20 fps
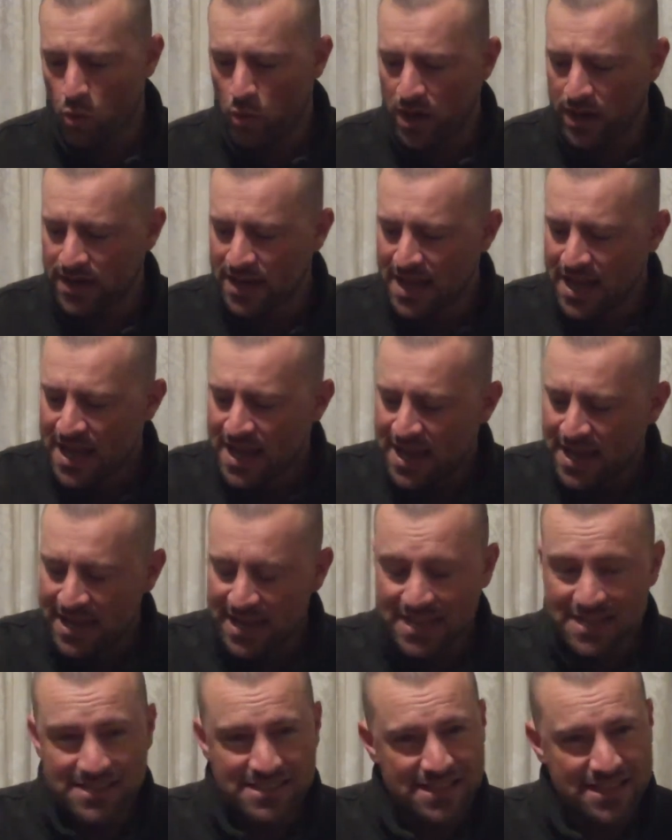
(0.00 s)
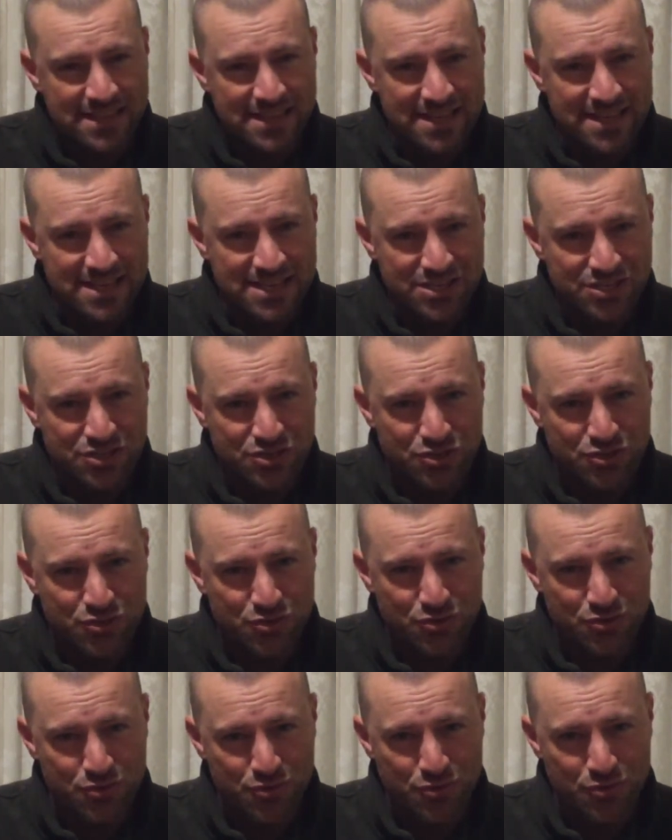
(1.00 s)
one, is these
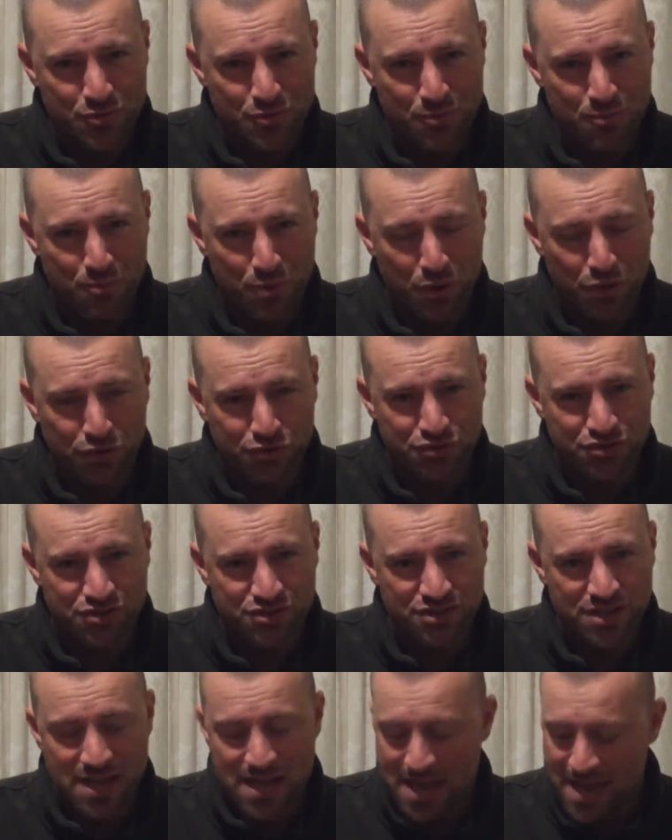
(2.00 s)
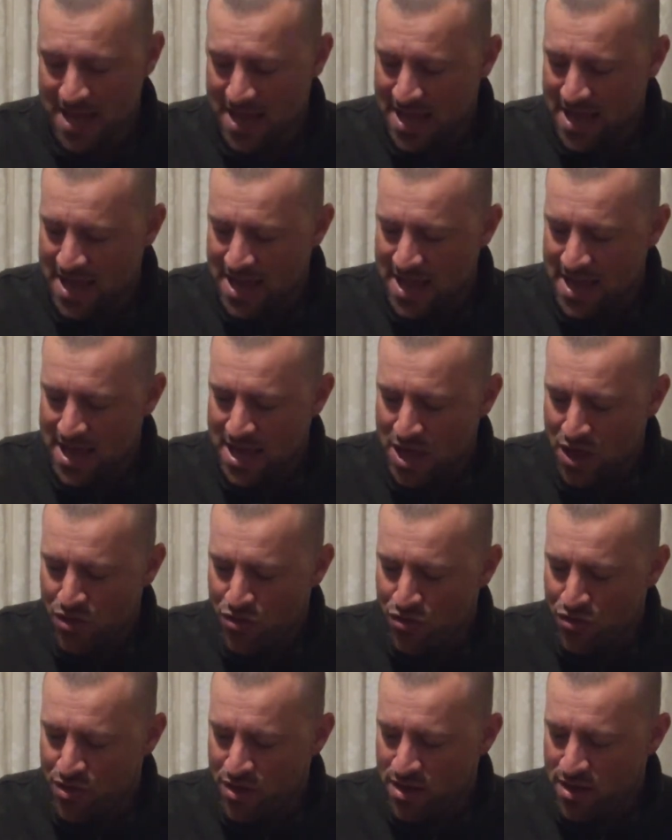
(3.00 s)
two bolts.
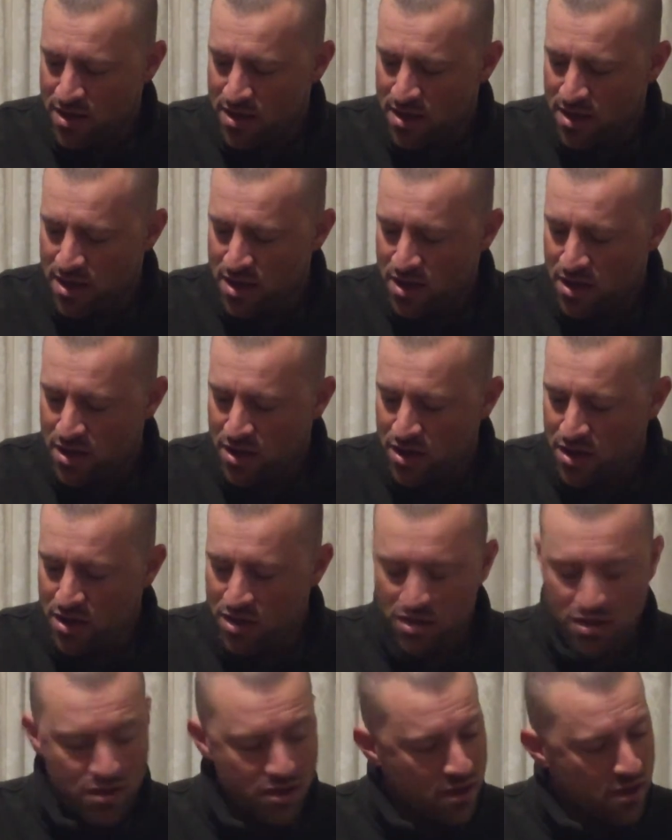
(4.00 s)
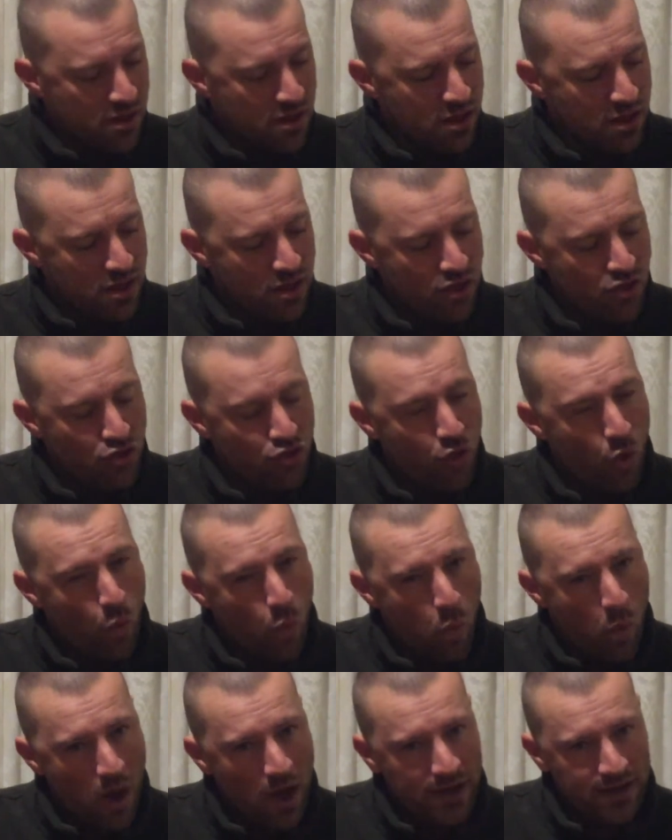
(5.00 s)
The
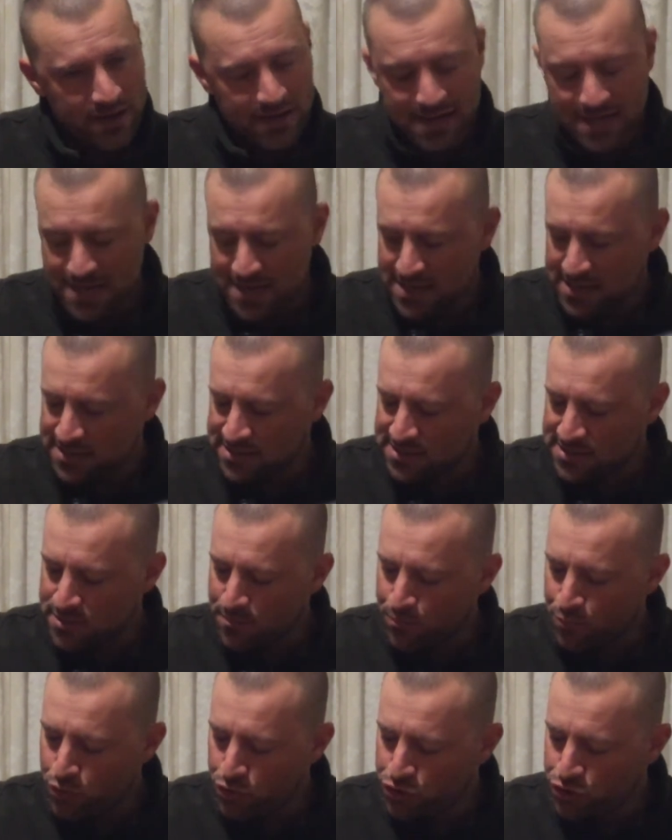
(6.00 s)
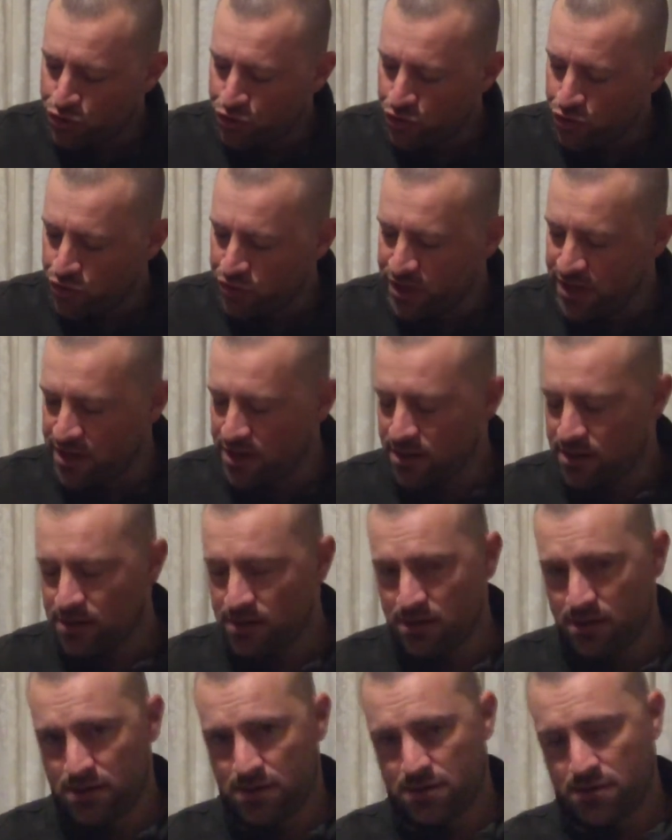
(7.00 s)
one is
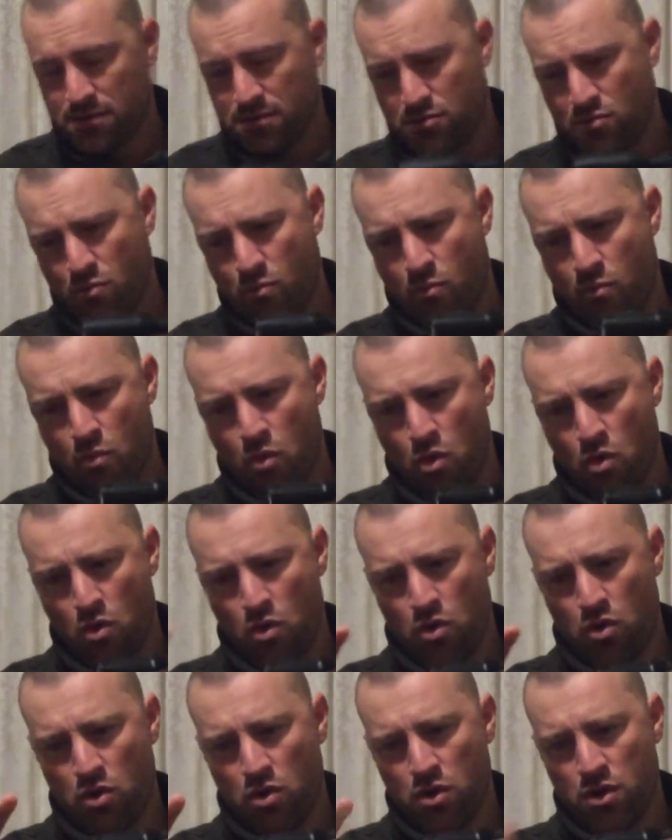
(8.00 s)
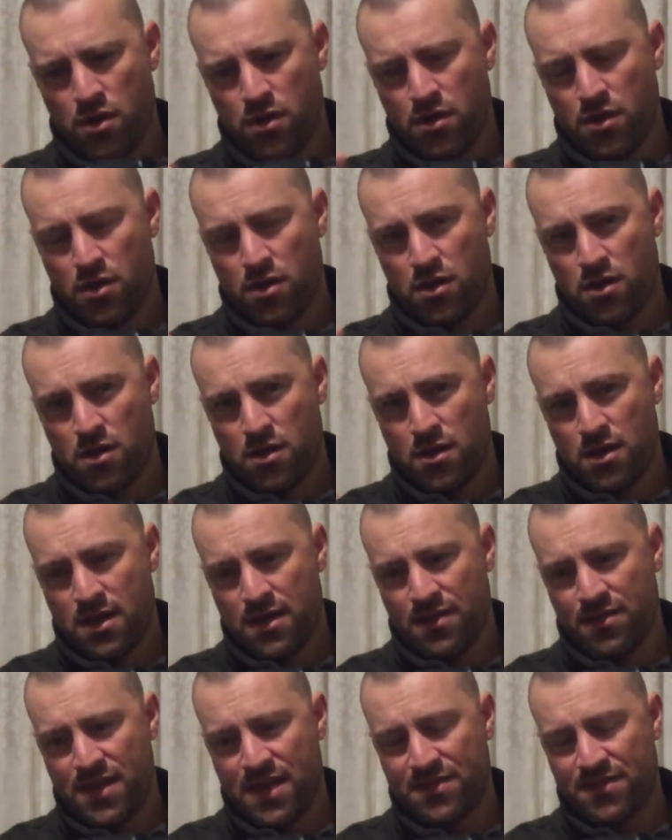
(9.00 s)
protruding more
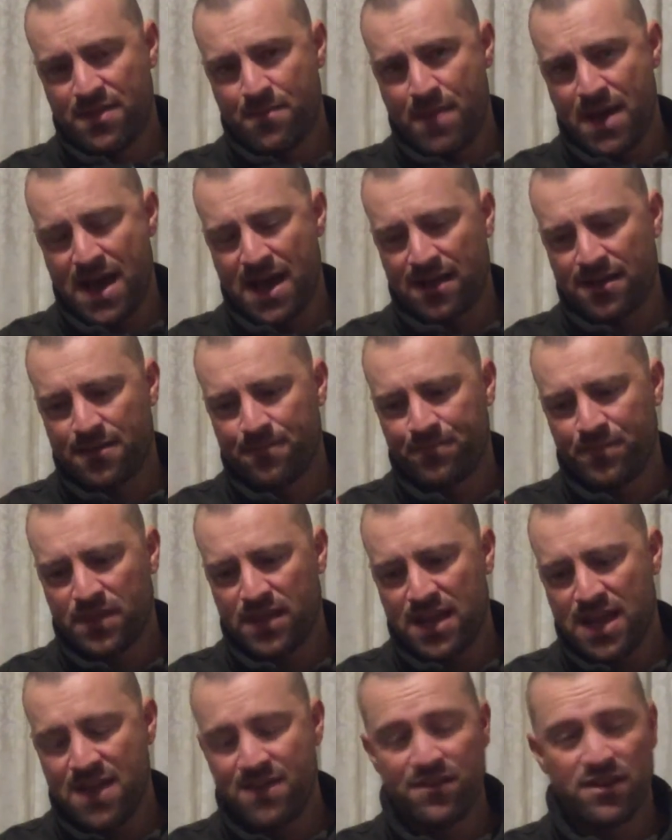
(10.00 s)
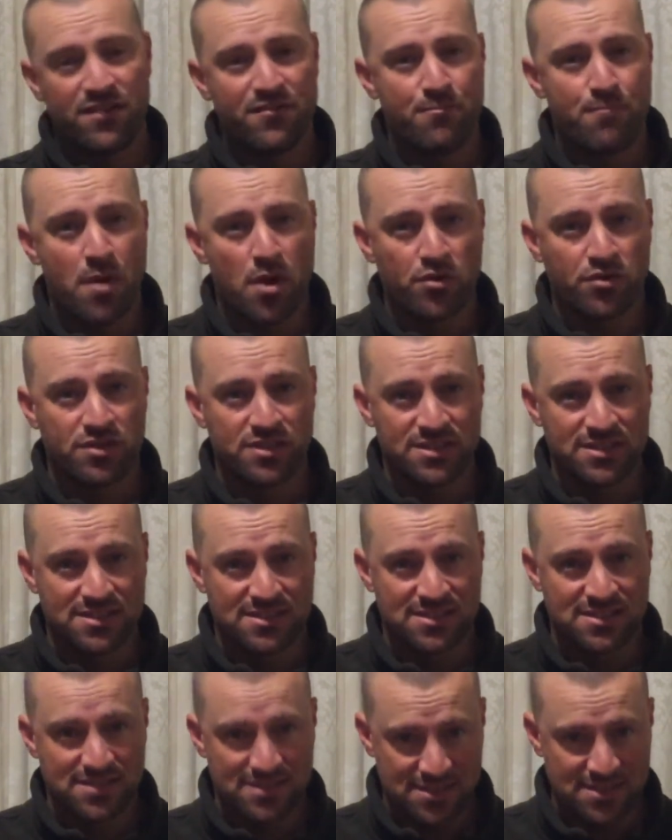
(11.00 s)
than the back, even if both is
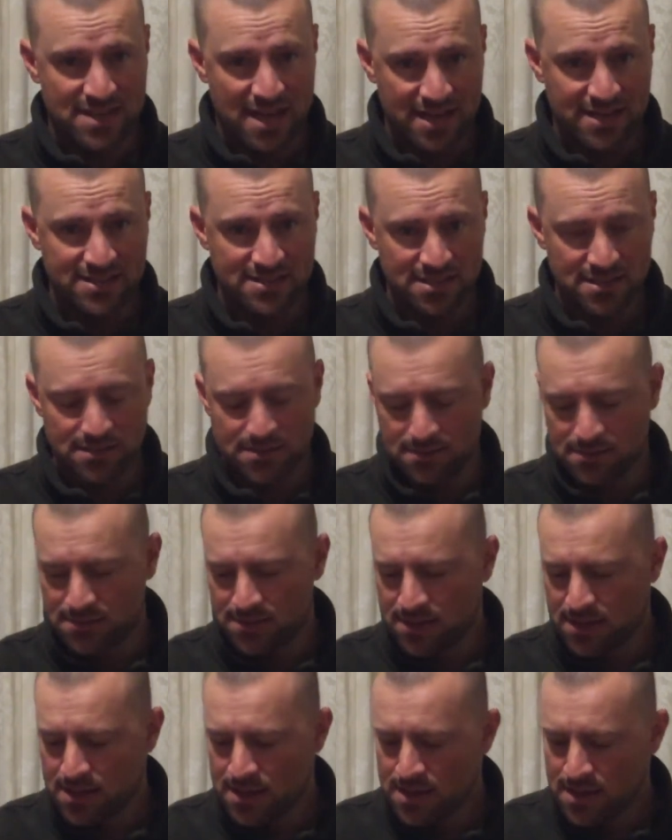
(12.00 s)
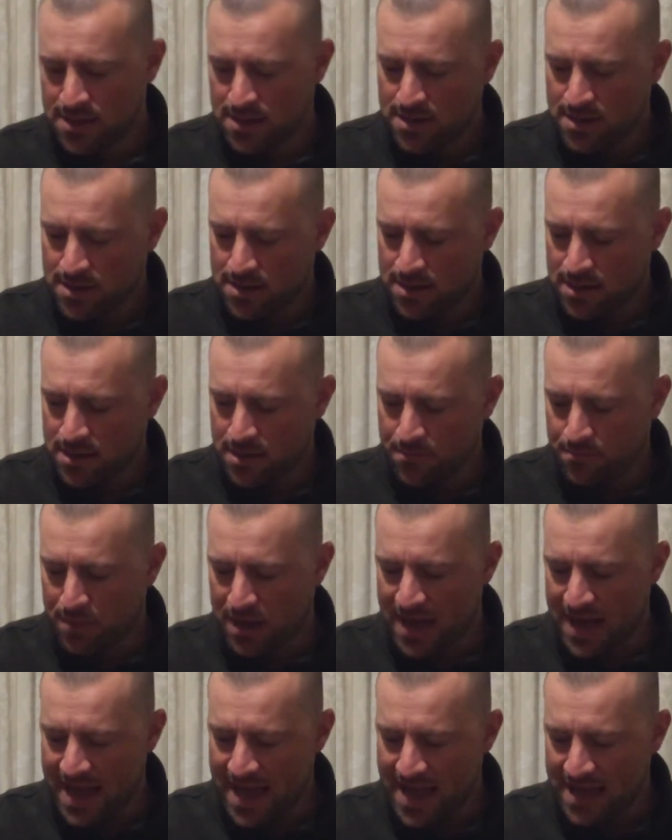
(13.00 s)
tightened
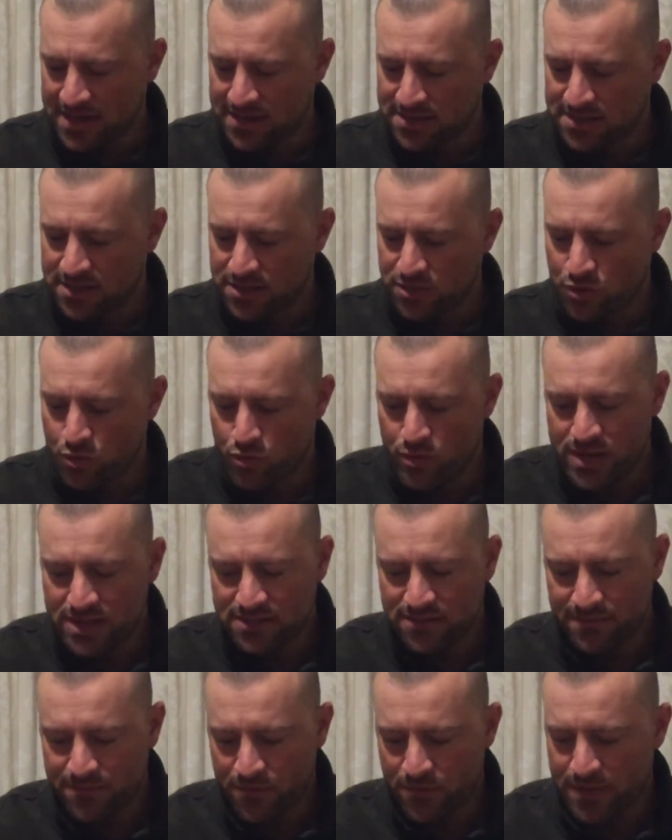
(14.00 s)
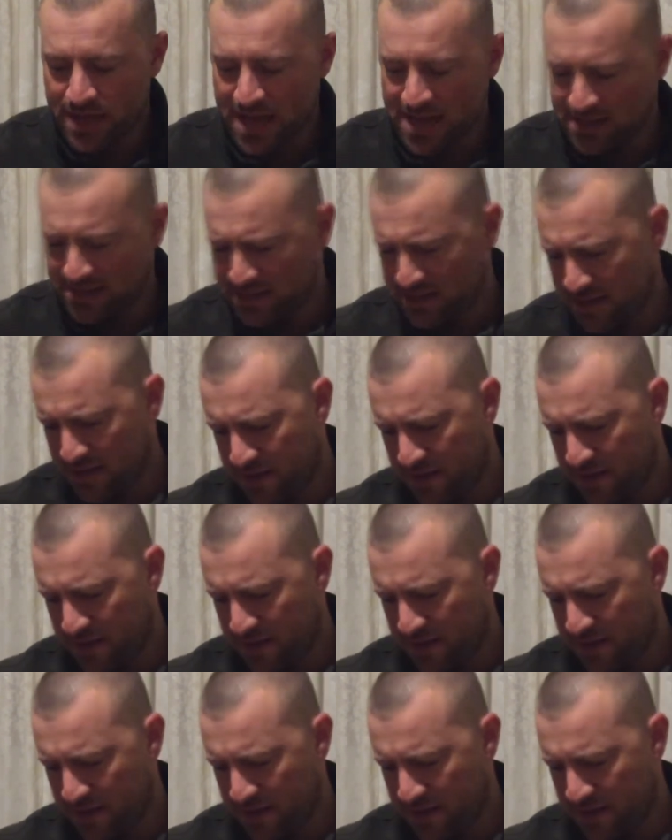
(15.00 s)
by hand. The reason for that,